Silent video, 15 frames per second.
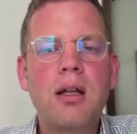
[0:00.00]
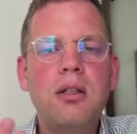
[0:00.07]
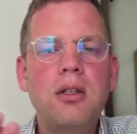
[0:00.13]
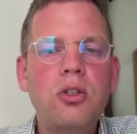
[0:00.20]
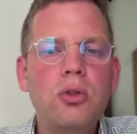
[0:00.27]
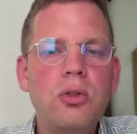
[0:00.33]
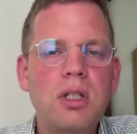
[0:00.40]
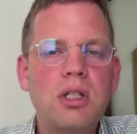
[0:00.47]

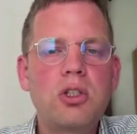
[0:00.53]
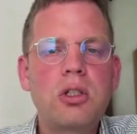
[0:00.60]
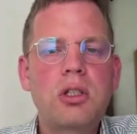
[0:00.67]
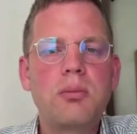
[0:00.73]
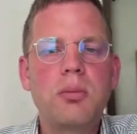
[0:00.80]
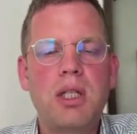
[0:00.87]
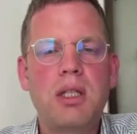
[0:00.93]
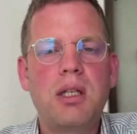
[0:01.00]
New digital
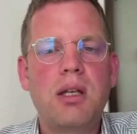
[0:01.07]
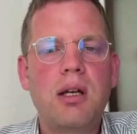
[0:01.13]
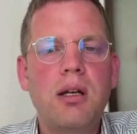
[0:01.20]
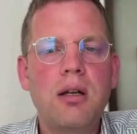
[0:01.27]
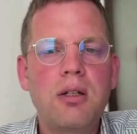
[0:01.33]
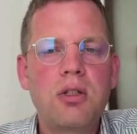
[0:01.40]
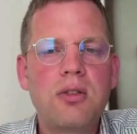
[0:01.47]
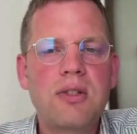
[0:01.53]

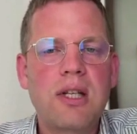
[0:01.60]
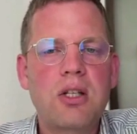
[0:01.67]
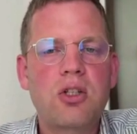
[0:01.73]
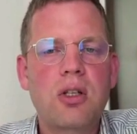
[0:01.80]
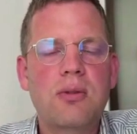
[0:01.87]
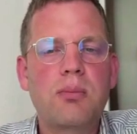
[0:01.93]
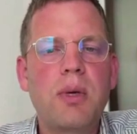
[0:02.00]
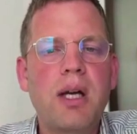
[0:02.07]
media, such
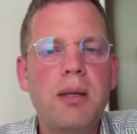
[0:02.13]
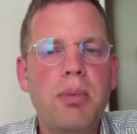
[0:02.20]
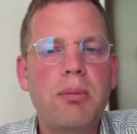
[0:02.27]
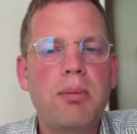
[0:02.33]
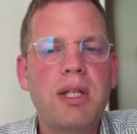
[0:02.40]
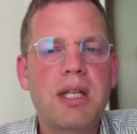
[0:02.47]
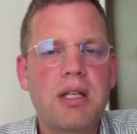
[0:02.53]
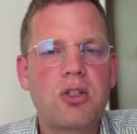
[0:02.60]
as my
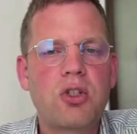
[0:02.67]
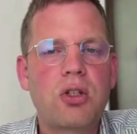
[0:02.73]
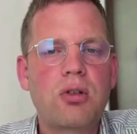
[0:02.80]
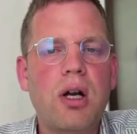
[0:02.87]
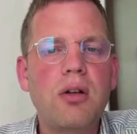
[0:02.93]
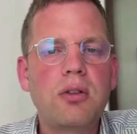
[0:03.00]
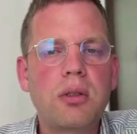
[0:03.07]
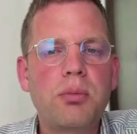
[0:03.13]
publication
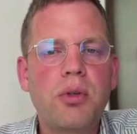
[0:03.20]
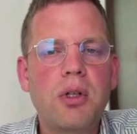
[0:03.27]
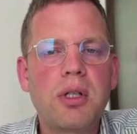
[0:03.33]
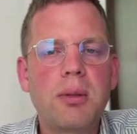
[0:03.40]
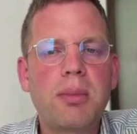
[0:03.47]
Crowd Reporter,